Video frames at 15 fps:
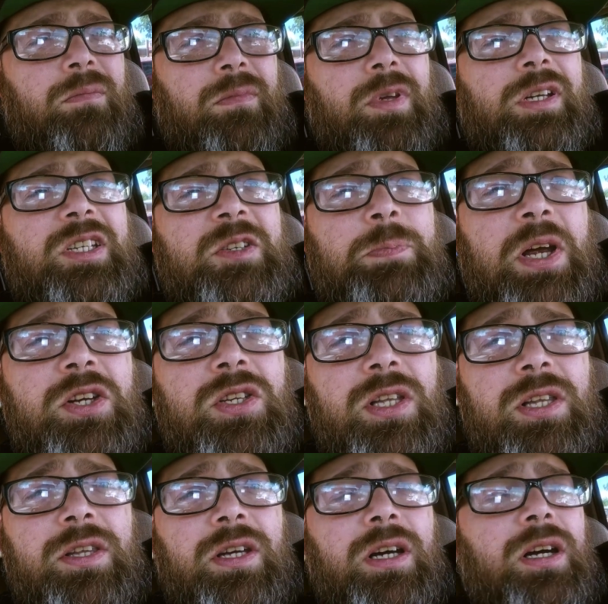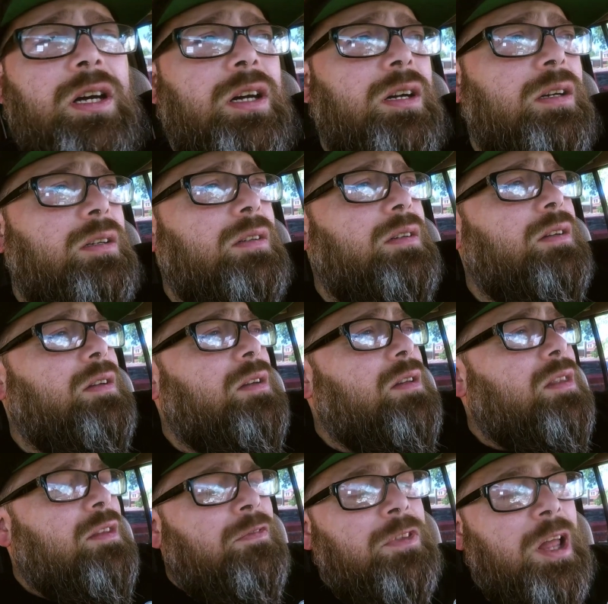especially the
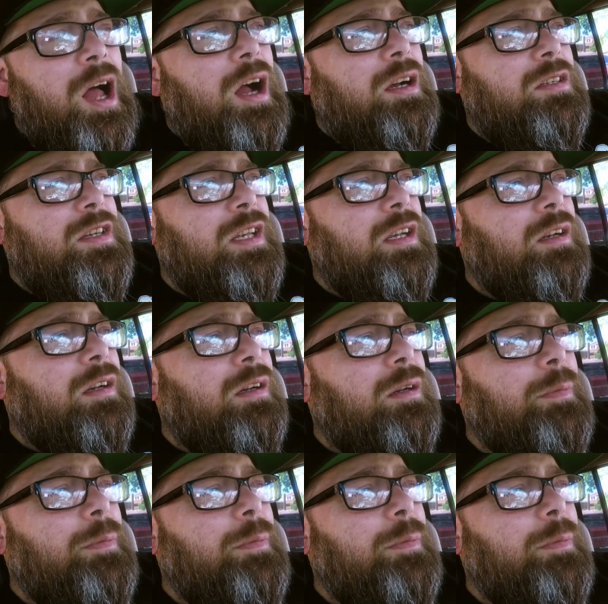vlogs here.